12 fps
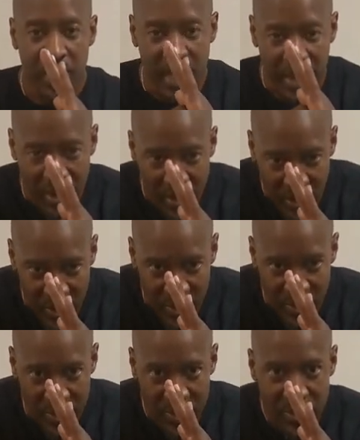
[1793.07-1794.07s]
That
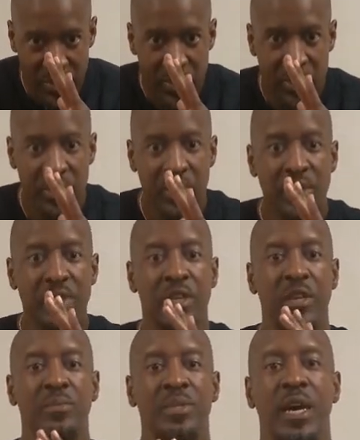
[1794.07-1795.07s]
concludes Sil
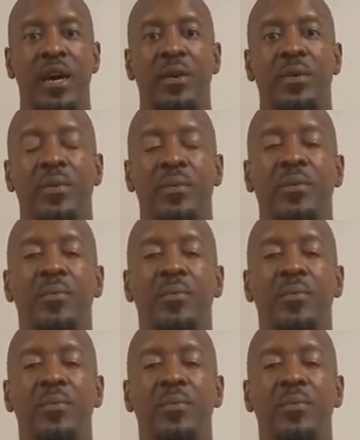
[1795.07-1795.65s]
Lim Tao.